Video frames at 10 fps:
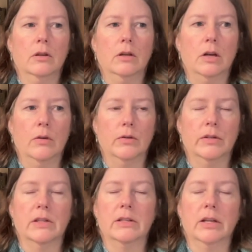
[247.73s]
you know,
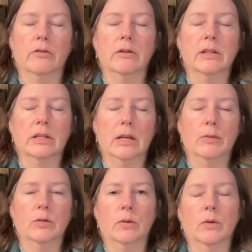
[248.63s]
there's this synchronicity
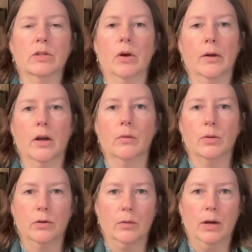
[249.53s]
between what's going on
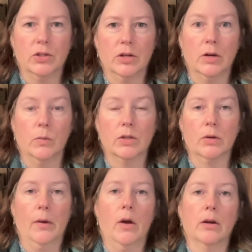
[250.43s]
with your question and what's
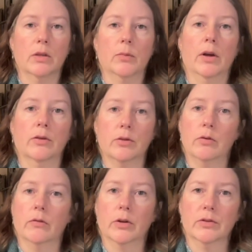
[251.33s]
going on in the broader
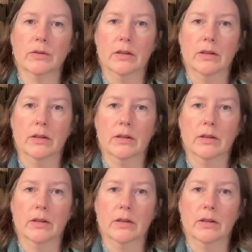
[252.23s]
universe.